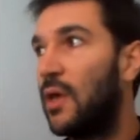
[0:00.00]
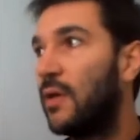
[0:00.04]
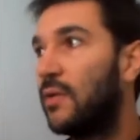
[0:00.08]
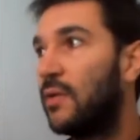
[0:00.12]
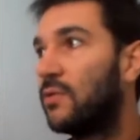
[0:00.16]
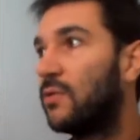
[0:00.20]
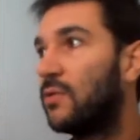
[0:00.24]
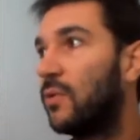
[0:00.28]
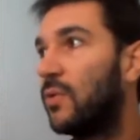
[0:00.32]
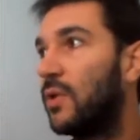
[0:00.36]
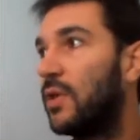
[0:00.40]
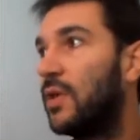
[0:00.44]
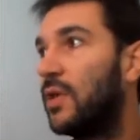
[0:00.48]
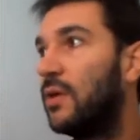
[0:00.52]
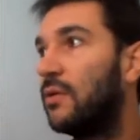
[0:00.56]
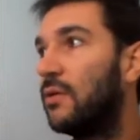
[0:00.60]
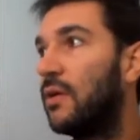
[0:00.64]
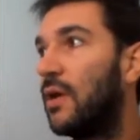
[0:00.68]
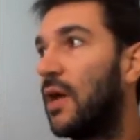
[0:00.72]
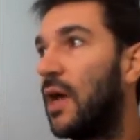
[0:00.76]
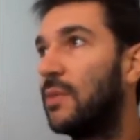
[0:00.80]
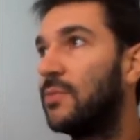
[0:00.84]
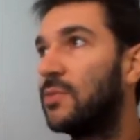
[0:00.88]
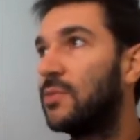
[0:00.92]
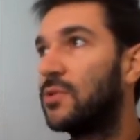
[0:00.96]
So here
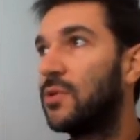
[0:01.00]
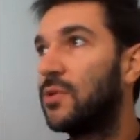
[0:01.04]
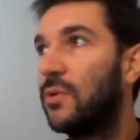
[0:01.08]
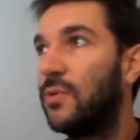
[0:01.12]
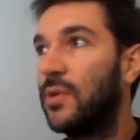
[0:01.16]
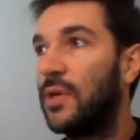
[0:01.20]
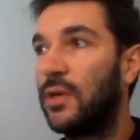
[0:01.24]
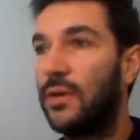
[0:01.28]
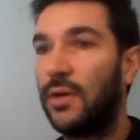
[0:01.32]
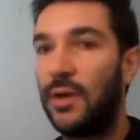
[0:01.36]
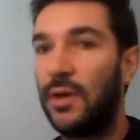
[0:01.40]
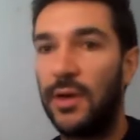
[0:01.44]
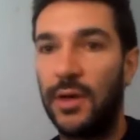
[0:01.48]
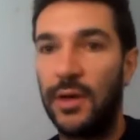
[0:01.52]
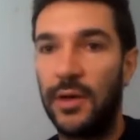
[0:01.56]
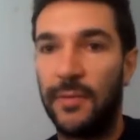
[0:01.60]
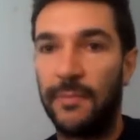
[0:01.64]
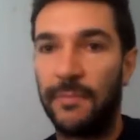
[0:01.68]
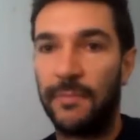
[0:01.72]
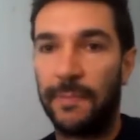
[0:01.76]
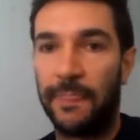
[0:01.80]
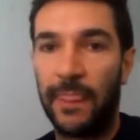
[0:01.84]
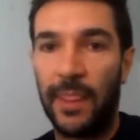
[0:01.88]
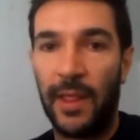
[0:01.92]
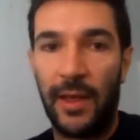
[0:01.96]
I'm showing
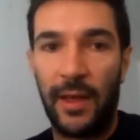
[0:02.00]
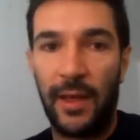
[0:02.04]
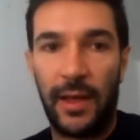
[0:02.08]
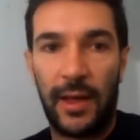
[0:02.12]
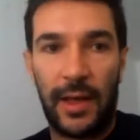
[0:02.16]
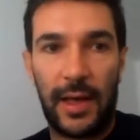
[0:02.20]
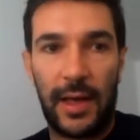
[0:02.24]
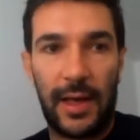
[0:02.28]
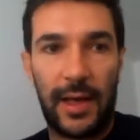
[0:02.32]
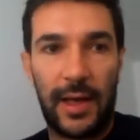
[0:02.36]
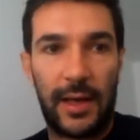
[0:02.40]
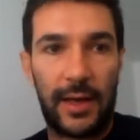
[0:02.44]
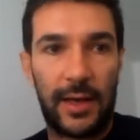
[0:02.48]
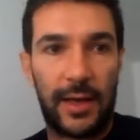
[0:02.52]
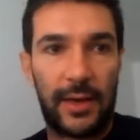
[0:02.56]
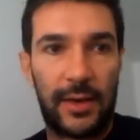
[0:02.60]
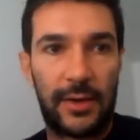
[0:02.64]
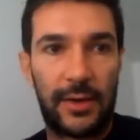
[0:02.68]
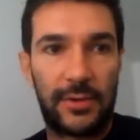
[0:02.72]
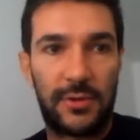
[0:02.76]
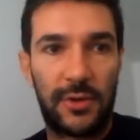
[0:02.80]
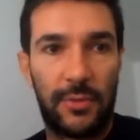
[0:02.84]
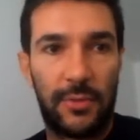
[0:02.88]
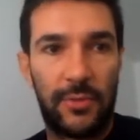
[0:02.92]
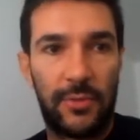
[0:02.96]

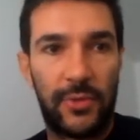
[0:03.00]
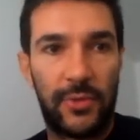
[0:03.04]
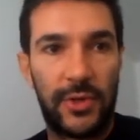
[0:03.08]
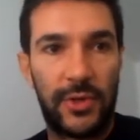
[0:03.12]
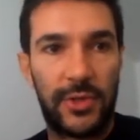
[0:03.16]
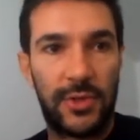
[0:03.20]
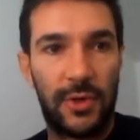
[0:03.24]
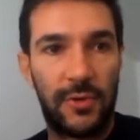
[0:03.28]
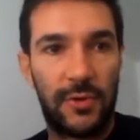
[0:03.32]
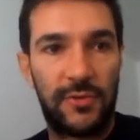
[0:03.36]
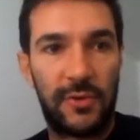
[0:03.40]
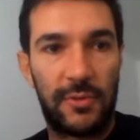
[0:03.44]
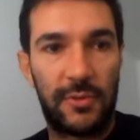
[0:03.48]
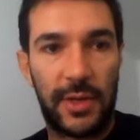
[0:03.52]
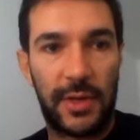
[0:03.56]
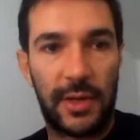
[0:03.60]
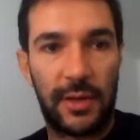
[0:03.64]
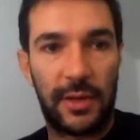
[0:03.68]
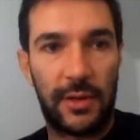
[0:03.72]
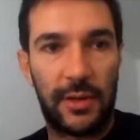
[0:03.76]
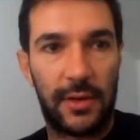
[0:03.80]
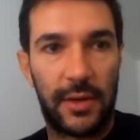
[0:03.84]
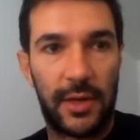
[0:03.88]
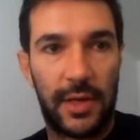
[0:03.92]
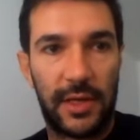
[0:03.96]
some results from
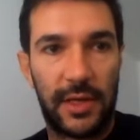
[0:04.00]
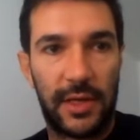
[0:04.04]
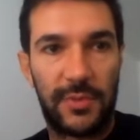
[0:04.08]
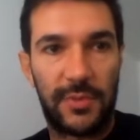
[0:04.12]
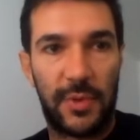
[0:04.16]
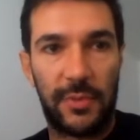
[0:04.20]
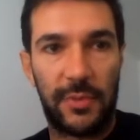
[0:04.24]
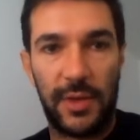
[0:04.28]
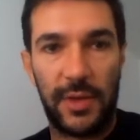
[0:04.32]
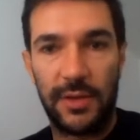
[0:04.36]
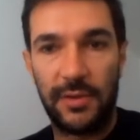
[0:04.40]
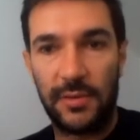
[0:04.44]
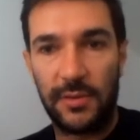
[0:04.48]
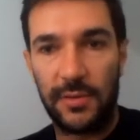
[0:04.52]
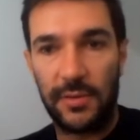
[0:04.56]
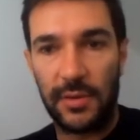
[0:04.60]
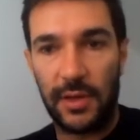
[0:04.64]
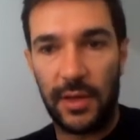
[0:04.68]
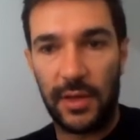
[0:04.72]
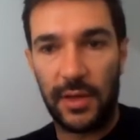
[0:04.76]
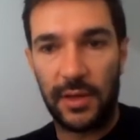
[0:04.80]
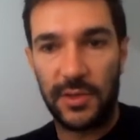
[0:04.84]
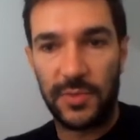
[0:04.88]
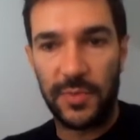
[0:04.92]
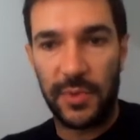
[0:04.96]

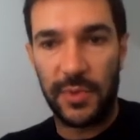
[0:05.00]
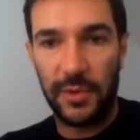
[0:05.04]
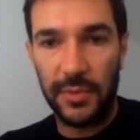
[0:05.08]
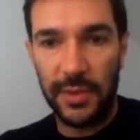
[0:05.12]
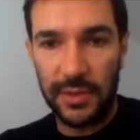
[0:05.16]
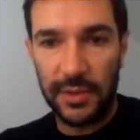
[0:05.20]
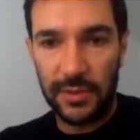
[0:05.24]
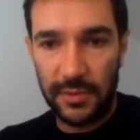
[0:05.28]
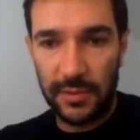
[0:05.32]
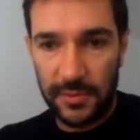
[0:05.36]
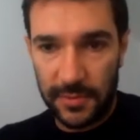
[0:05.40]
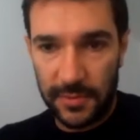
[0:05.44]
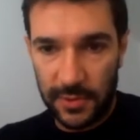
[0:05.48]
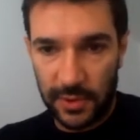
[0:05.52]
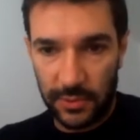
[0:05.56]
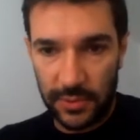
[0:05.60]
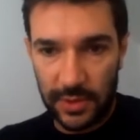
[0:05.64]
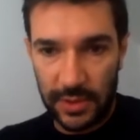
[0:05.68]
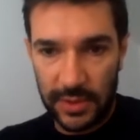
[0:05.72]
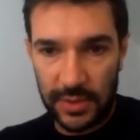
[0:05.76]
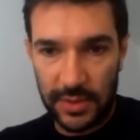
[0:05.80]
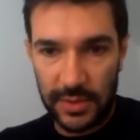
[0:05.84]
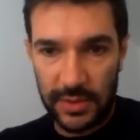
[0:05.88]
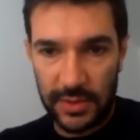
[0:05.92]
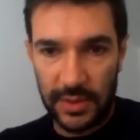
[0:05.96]
experiments. So
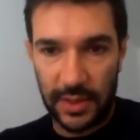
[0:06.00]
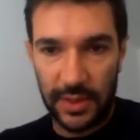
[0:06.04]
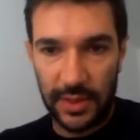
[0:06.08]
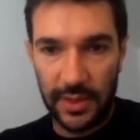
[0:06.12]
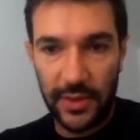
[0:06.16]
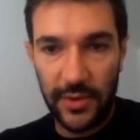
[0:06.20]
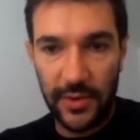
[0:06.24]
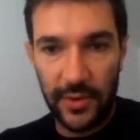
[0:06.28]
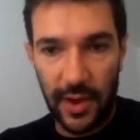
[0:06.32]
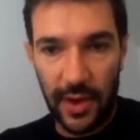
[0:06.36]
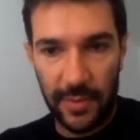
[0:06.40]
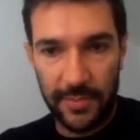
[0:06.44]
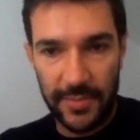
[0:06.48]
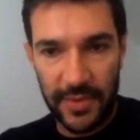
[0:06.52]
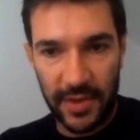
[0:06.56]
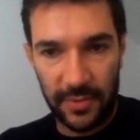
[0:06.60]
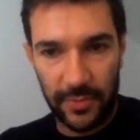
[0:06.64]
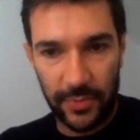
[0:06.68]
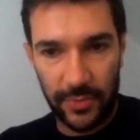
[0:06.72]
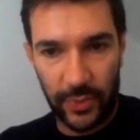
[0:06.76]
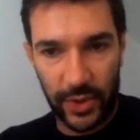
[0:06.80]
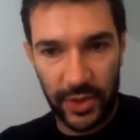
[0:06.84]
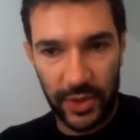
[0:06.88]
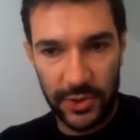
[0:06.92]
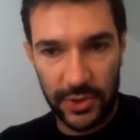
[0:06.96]
this is a near
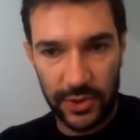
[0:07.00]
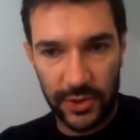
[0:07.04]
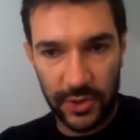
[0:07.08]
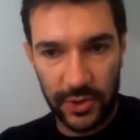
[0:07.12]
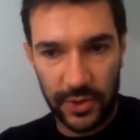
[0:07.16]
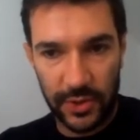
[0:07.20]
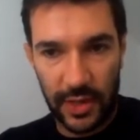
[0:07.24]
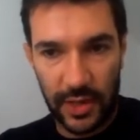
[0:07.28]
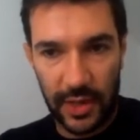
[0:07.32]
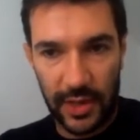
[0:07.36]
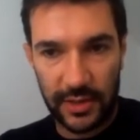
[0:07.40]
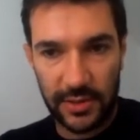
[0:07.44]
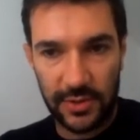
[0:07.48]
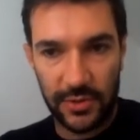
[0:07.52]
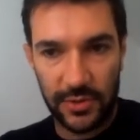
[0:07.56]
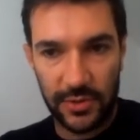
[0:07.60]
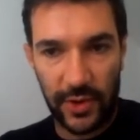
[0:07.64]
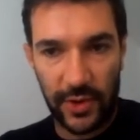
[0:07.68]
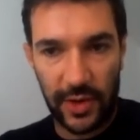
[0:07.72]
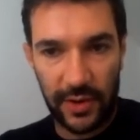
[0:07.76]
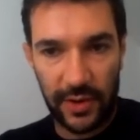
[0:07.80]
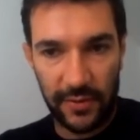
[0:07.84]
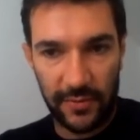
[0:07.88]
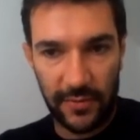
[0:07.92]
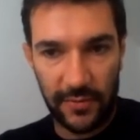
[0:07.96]
ambient pressure
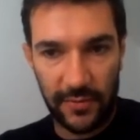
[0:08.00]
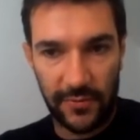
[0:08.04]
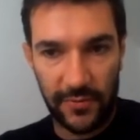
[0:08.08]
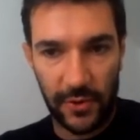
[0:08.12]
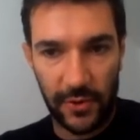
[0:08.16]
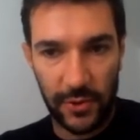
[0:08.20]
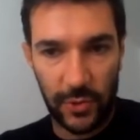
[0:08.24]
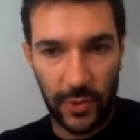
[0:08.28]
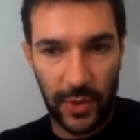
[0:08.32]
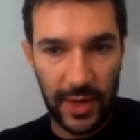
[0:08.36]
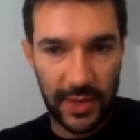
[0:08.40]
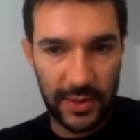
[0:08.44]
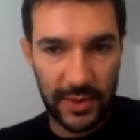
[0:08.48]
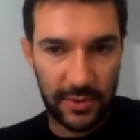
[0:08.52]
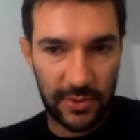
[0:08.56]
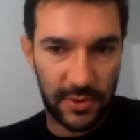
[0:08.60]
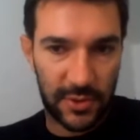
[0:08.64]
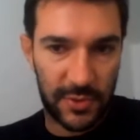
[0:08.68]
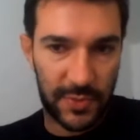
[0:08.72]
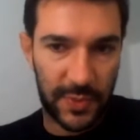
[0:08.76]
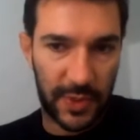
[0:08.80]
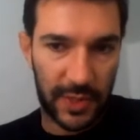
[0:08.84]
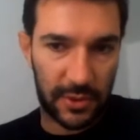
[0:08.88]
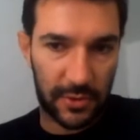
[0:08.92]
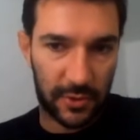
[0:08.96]
X-ray photoelectron
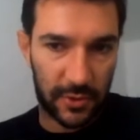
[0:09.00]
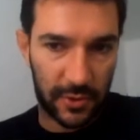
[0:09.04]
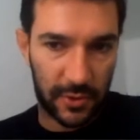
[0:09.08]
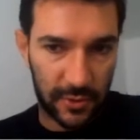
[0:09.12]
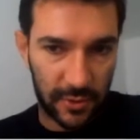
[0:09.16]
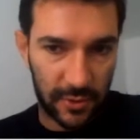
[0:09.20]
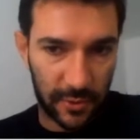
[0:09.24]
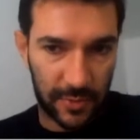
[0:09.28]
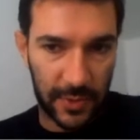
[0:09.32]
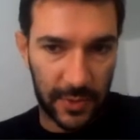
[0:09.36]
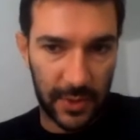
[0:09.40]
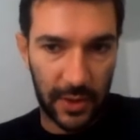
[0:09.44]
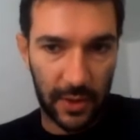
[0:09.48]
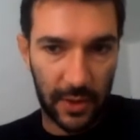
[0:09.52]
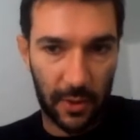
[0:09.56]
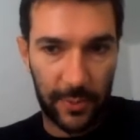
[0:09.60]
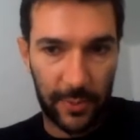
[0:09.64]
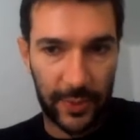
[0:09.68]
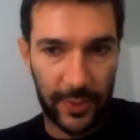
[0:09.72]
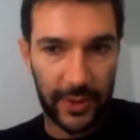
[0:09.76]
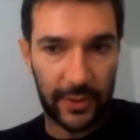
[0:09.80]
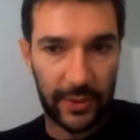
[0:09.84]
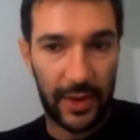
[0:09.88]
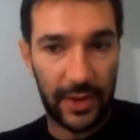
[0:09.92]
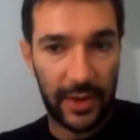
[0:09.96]
spectroscopy
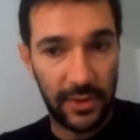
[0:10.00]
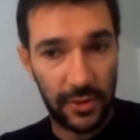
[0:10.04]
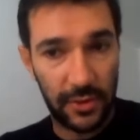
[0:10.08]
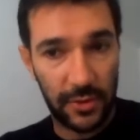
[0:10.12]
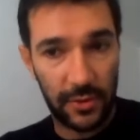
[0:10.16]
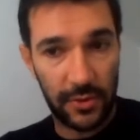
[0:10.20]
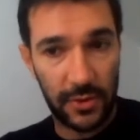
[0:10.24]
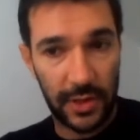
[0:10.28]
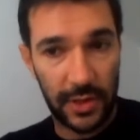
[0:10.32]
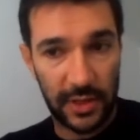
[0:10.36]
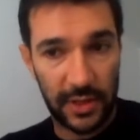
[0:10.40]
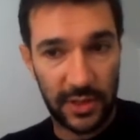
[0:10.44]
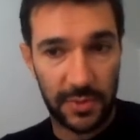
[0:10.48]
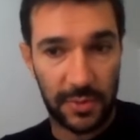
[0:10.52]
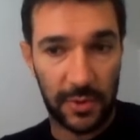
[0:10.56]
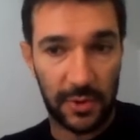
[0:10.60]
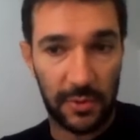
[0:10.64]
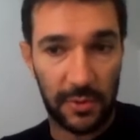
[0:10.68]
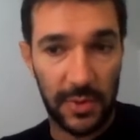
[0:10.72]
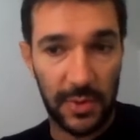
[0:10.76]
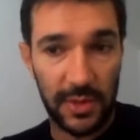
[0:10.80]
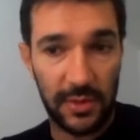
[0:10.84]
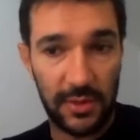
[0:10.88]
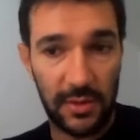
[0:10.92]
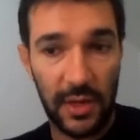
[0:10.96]
operando
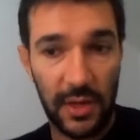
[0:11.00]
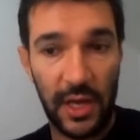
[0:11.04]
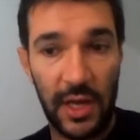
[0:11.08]
experiment.